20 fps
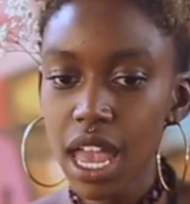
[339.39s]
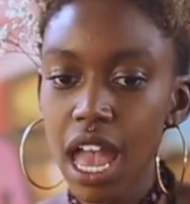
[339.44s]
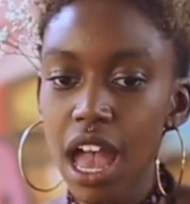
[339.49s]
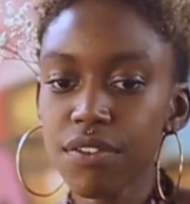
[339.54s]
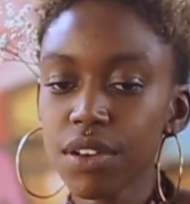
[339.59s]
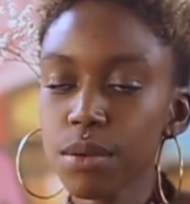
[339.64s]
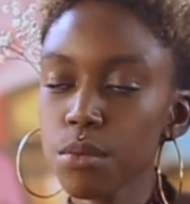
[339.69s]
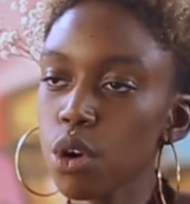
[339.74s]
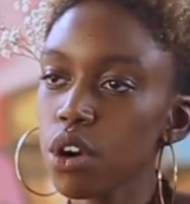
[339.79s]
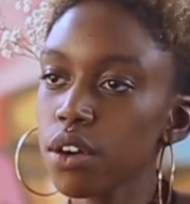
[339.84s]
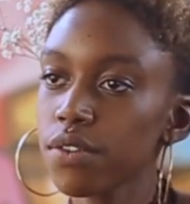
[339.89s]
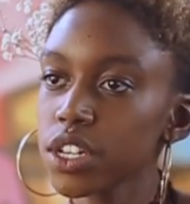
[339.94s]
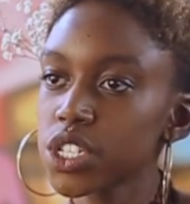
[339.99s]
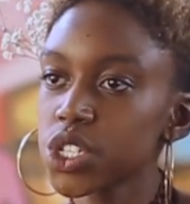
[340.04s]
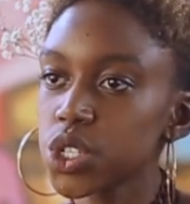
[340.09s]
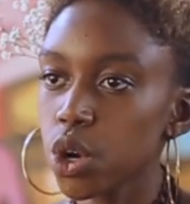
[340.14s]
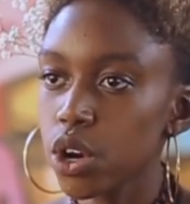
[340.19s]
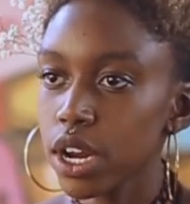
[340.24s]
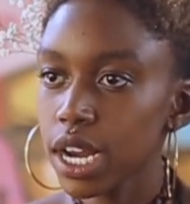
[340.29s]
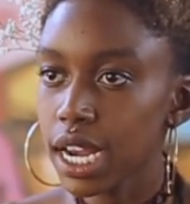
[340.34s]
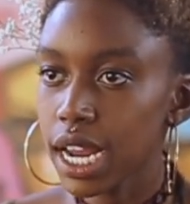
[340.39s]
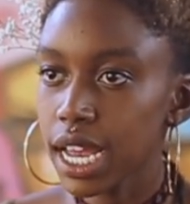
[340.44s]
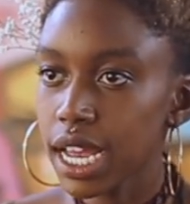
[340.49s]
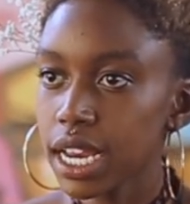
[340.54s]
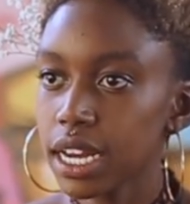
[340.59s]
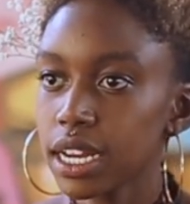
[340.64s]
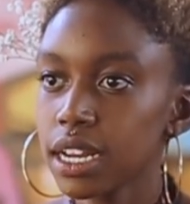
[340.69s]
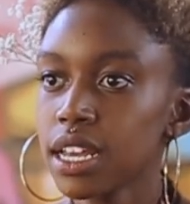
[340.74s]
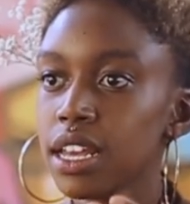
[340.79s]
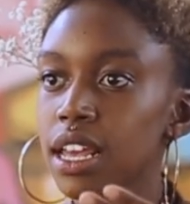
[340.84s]
having more of a
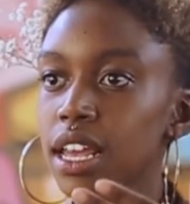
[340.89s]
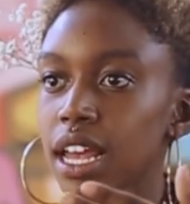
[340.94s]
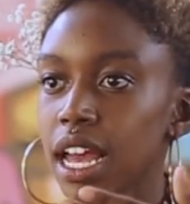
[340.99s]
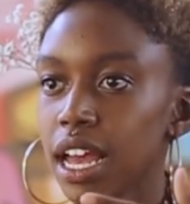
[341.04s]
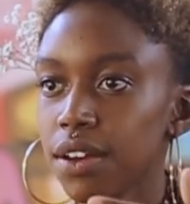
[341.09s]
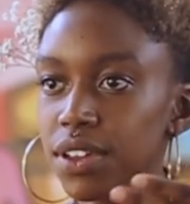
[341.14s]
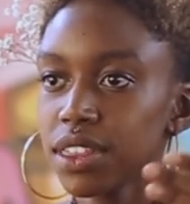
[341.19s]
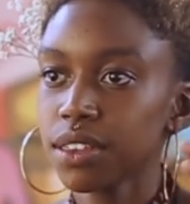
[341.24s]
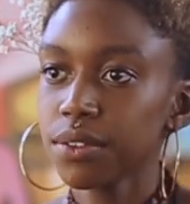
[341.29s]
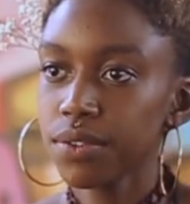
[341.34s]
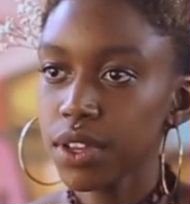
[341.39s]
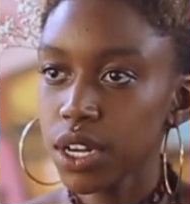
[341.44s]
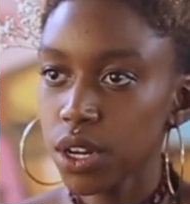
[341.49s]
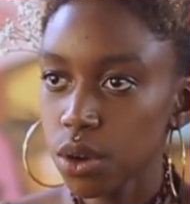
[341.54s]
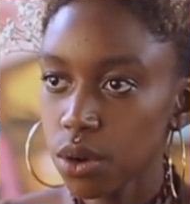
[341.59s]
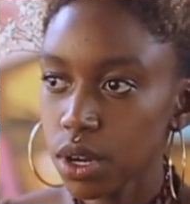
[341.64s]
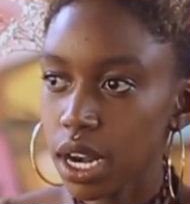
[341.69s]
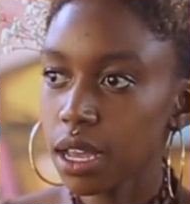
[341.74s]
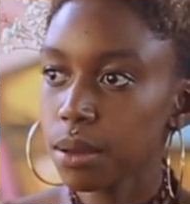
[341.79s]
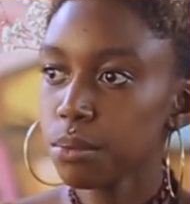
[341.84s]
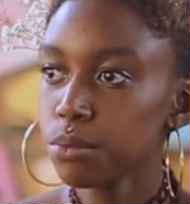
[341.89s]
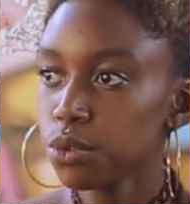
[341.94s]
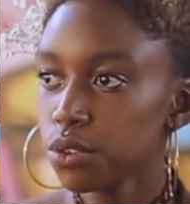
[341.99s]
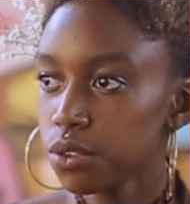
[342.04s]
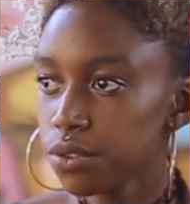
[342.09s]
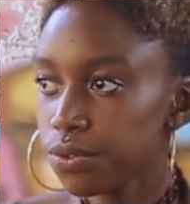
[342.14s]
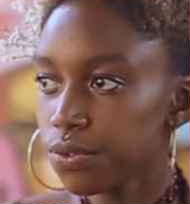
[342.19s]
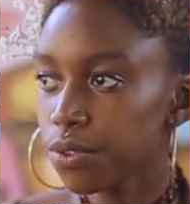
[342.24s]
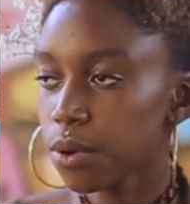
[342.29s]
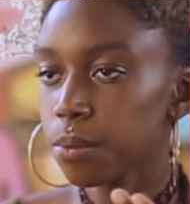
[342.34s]
storyline, having the video like
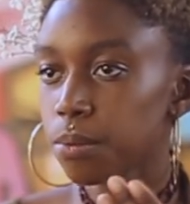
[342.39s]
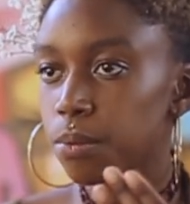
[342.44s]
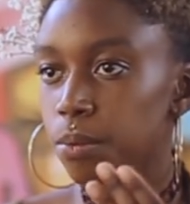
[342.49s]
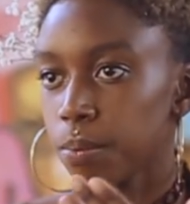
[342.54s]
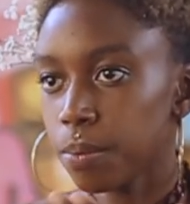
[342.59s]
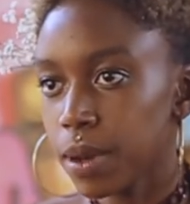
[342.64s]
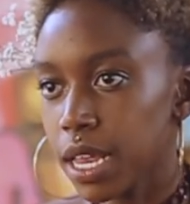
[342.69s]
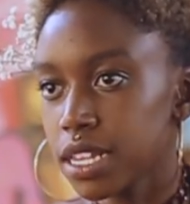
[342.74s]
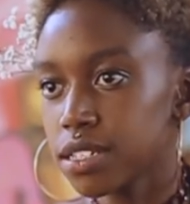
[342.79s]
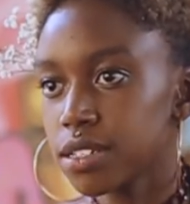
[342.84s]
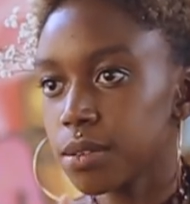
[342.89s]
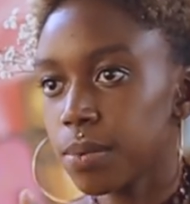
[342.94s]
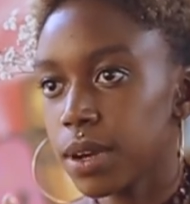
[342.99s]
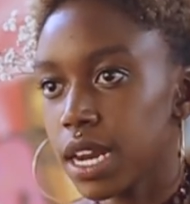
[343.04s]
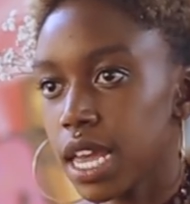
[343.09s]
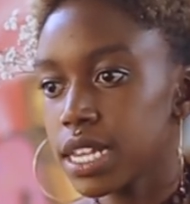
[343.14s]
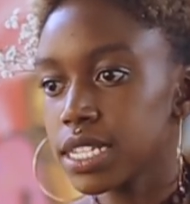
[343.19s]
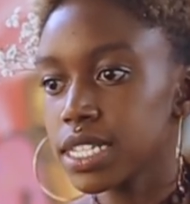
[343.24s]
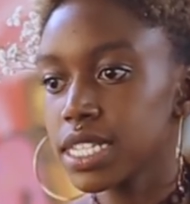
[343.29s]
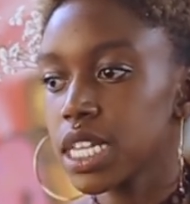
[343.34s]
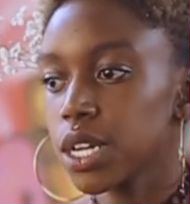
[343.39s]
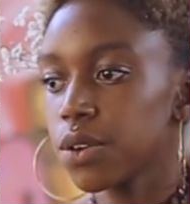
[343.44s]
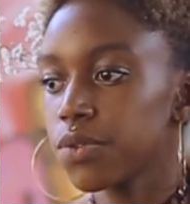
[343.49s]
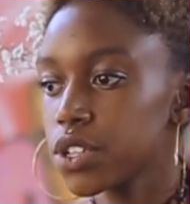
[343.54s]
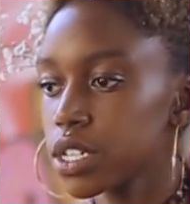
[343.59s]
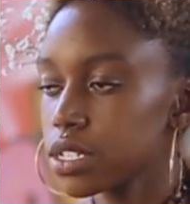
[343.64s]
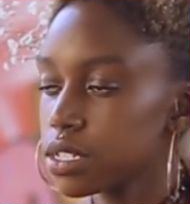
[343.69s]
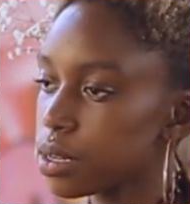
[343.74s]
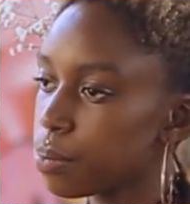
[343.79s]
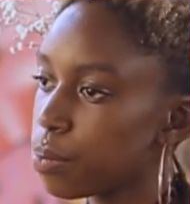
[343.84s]
move from place to place instead of
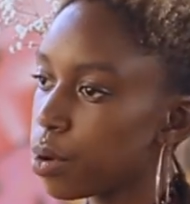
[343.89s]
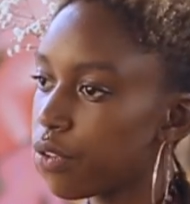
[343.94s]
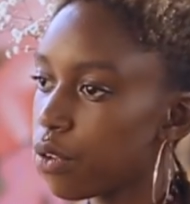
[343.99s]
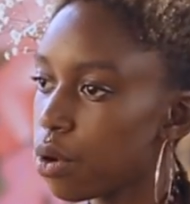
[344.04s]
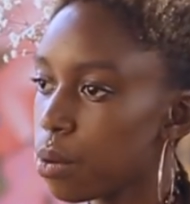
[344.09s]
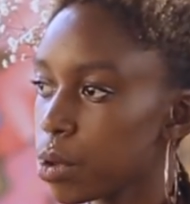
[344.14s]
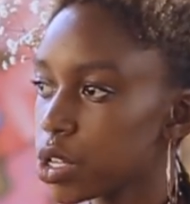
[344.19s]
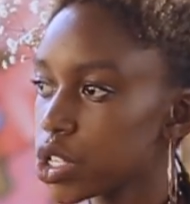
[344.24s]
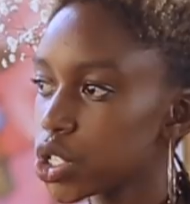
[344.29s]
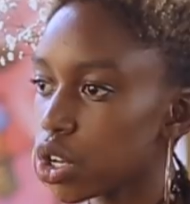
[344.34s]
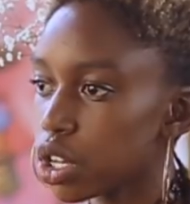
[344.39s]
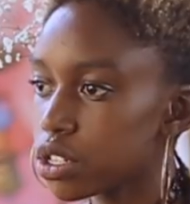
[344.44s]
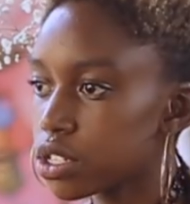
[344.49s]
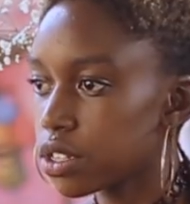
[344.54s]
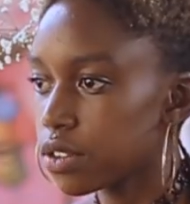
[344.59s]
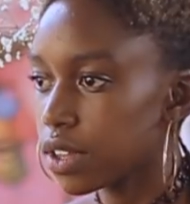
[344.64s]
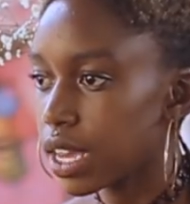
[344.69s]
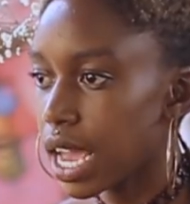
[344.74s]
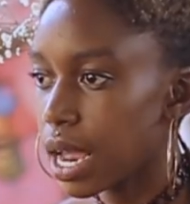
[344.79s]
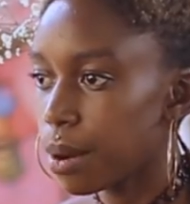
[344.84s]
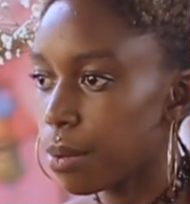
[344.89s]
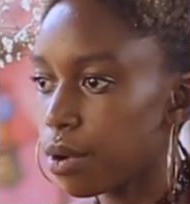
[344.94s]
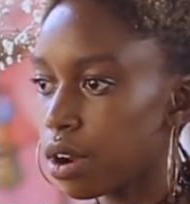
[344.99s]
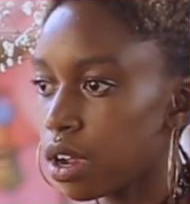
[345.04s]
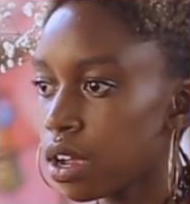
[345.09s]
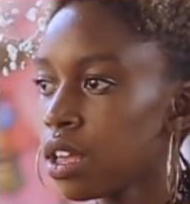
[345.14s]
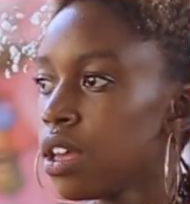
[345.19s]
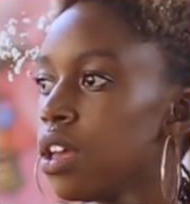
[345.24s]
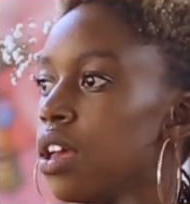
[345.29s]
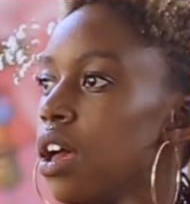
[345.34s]
just performance shots to the
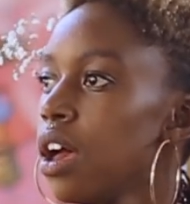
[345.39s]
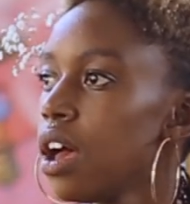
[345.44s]
camera.